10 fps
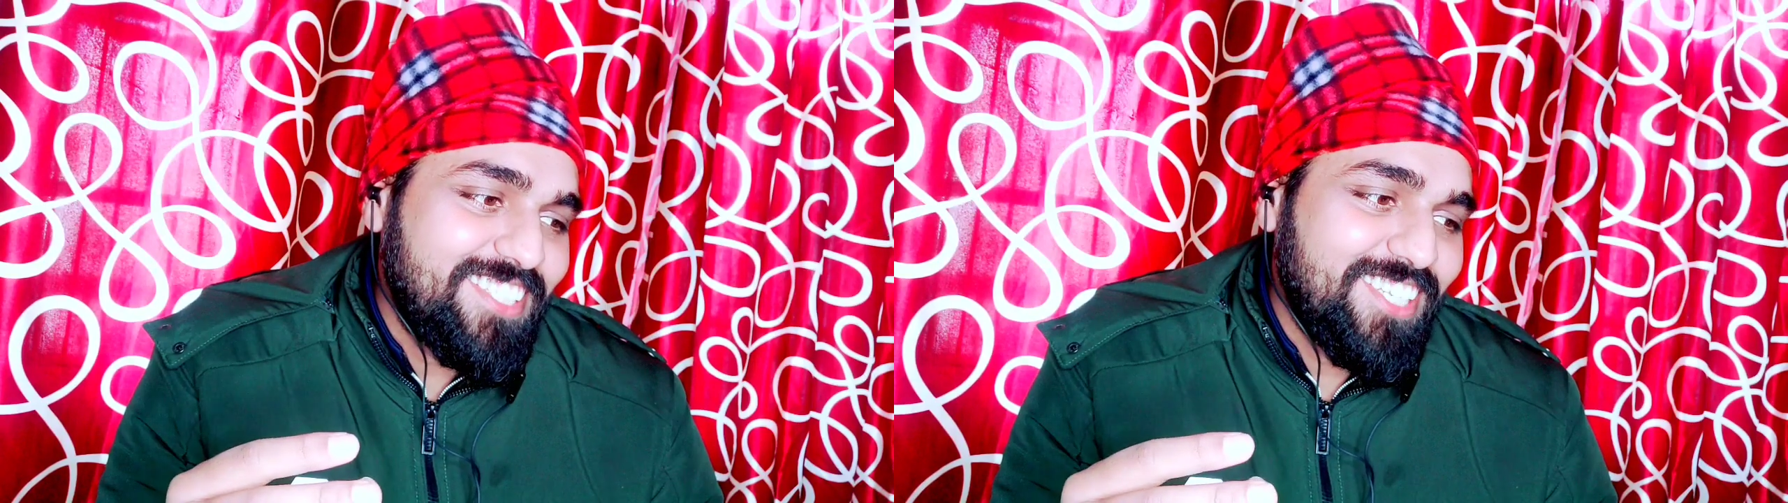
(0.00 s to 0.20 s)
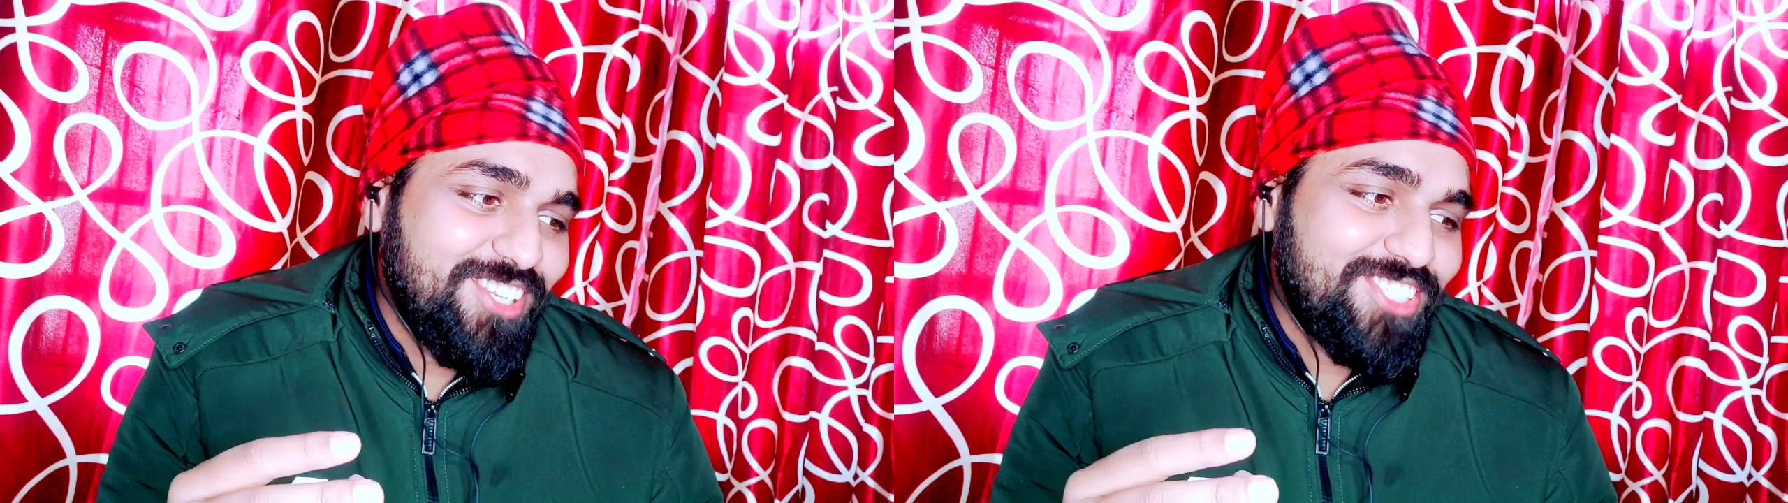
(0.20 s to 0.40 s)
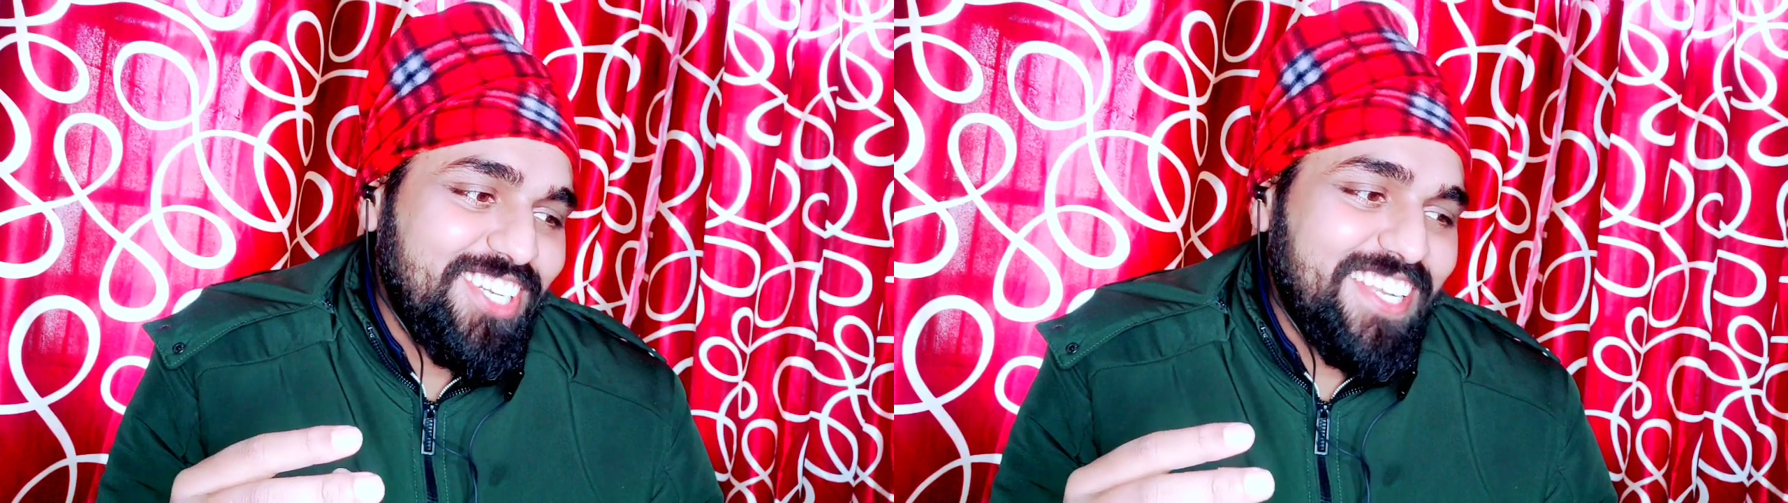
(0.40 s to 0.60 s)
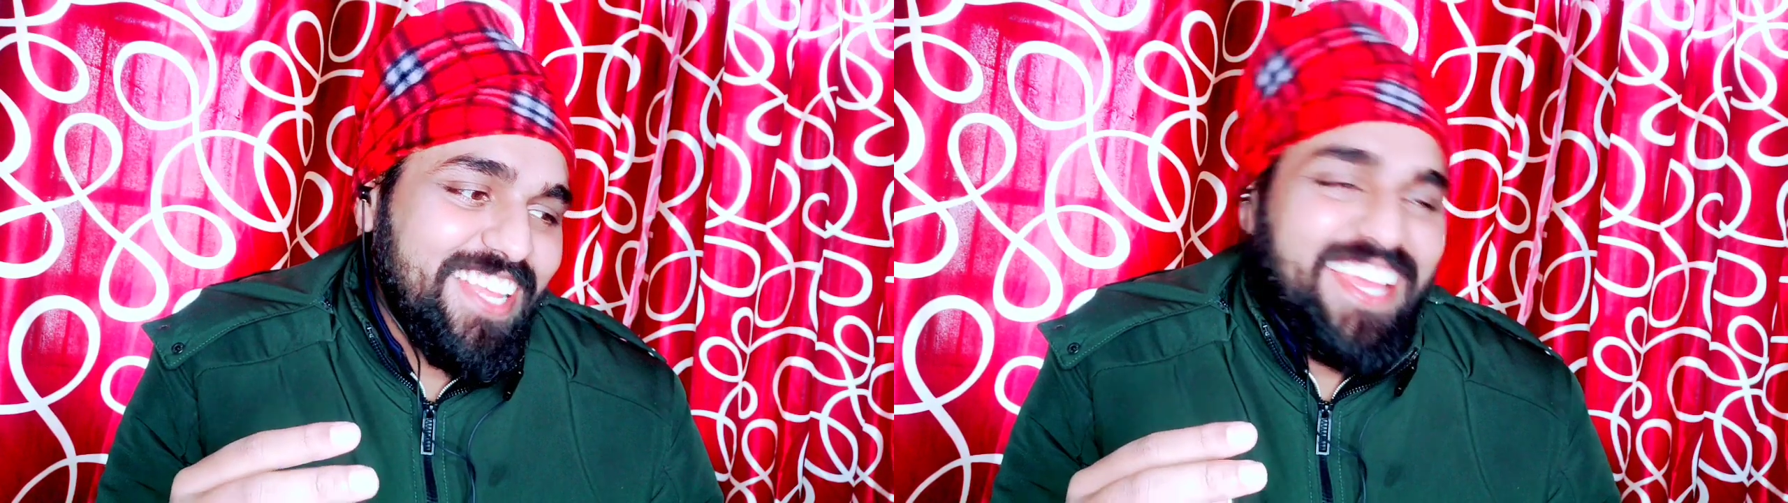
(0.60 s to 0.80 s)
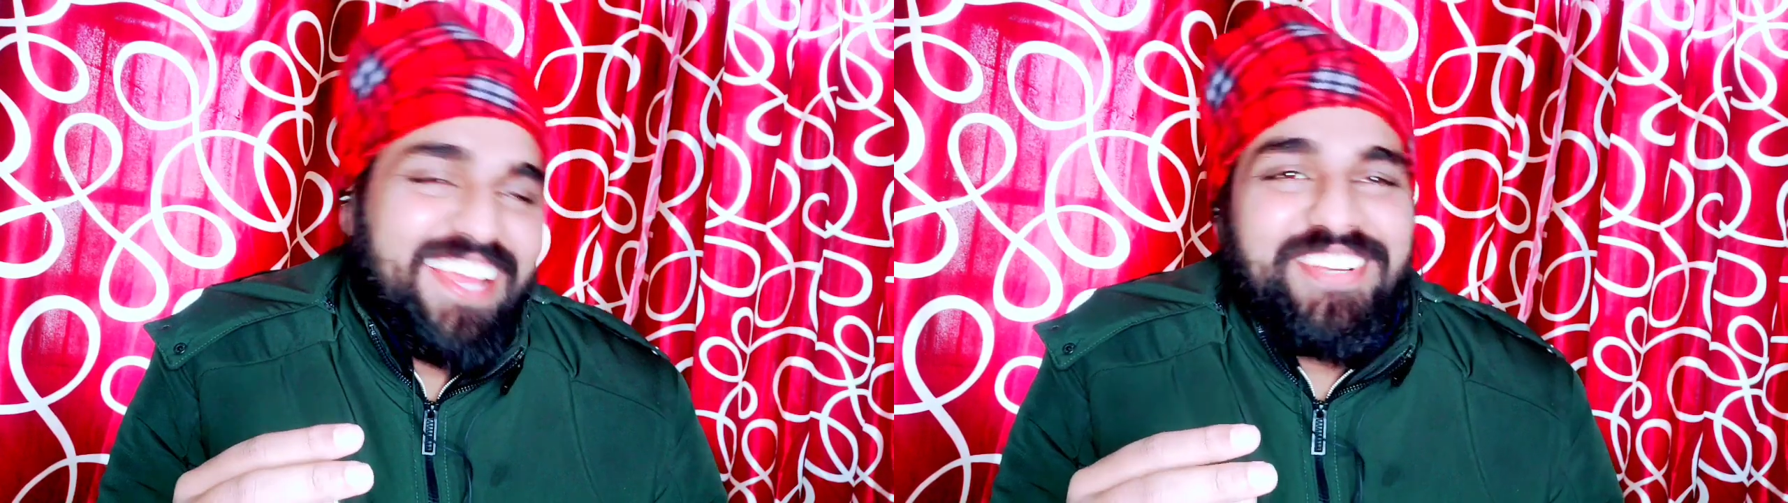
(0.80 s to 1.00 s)
Roshan
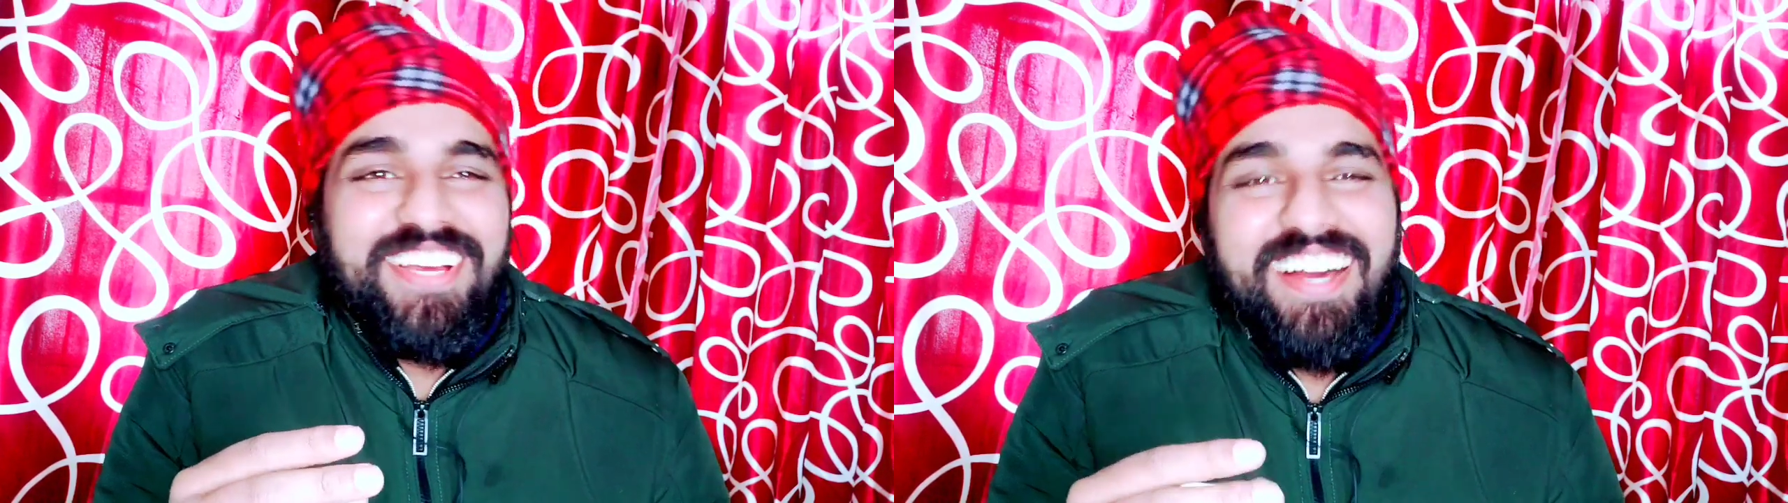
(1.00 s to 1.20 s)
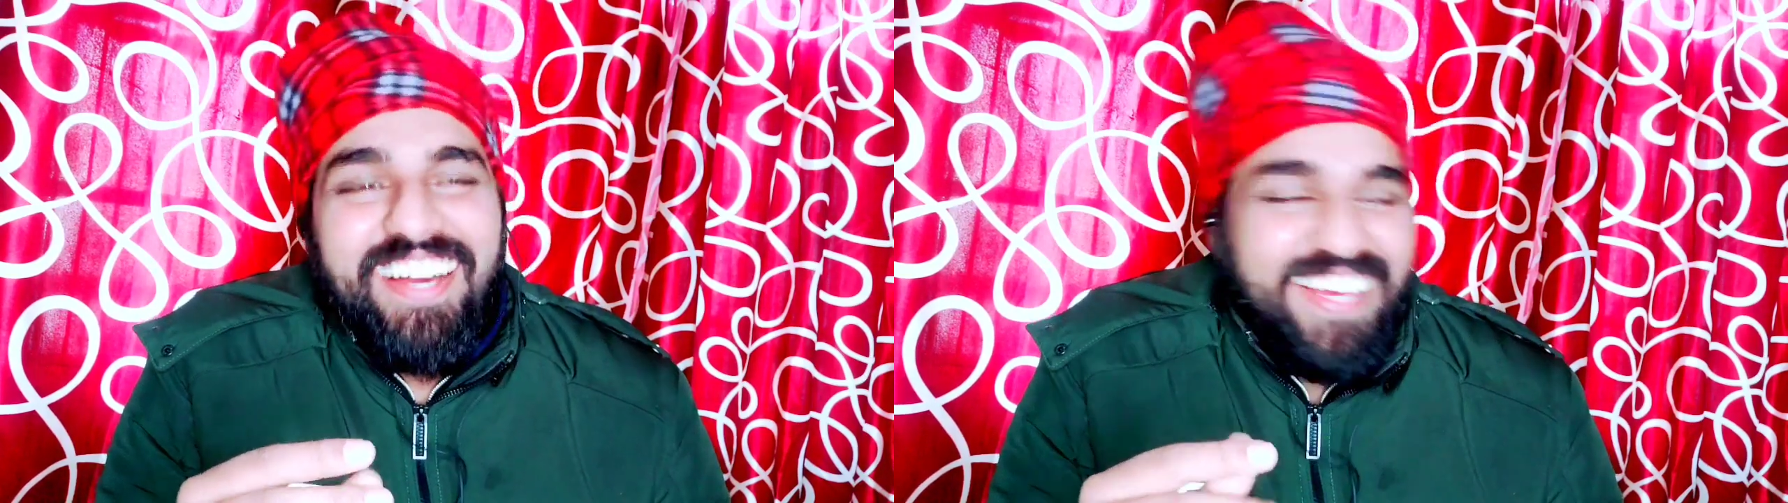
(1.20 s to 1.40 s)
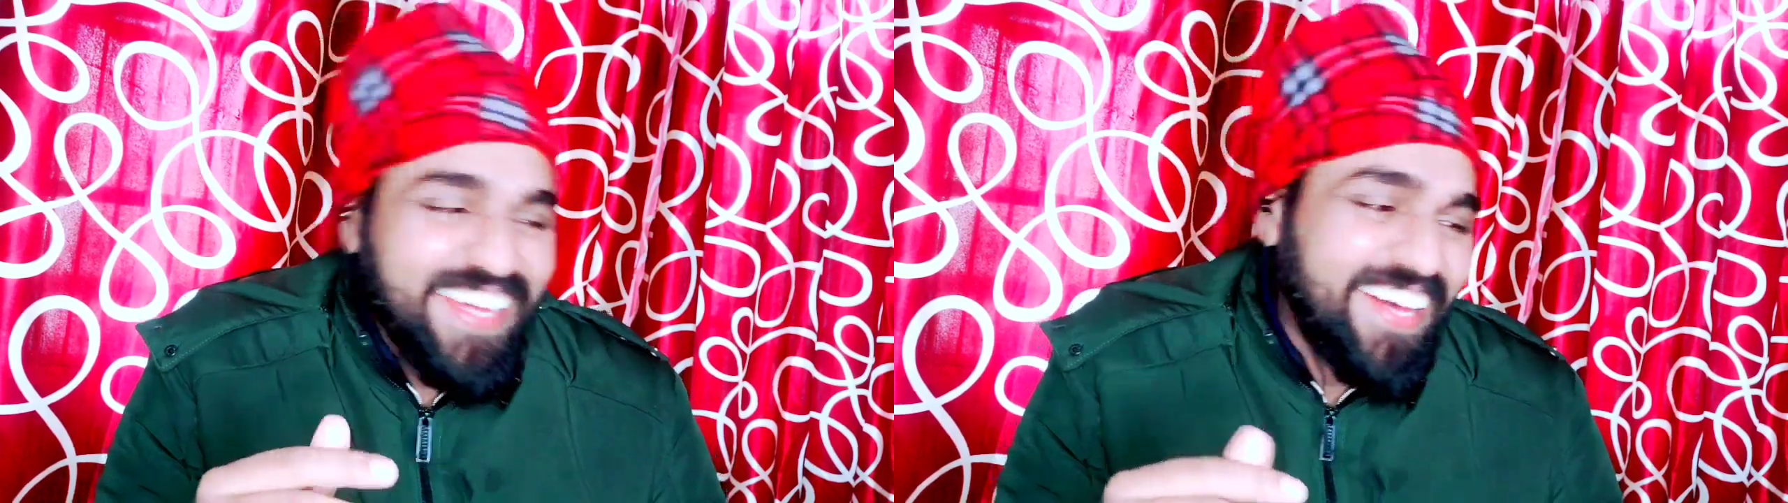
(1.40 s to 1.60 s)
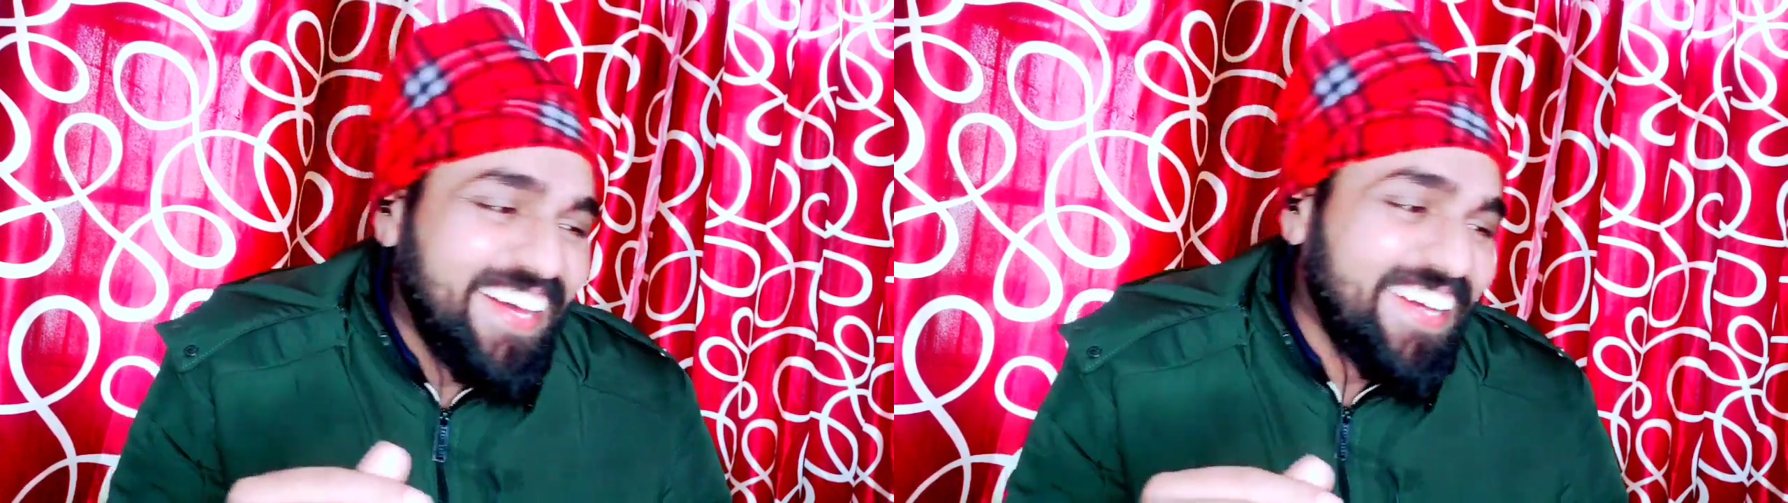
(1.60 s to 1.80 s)
have